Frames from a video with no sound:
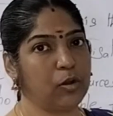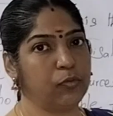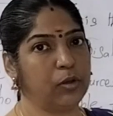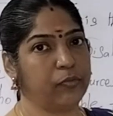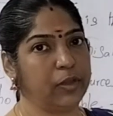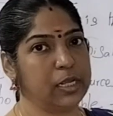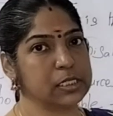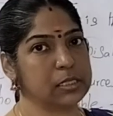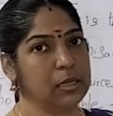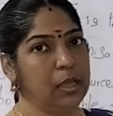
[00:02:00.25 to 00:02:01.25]
of
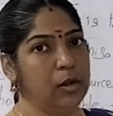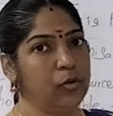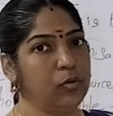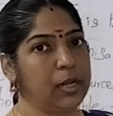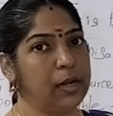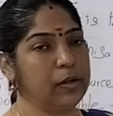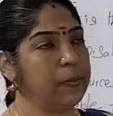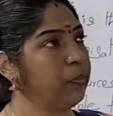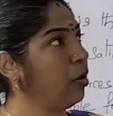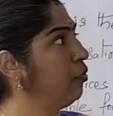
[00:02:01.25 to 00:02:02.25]
affairs to
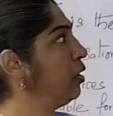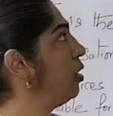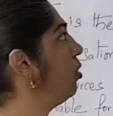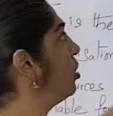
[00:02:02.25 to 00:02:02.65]
calculate profit and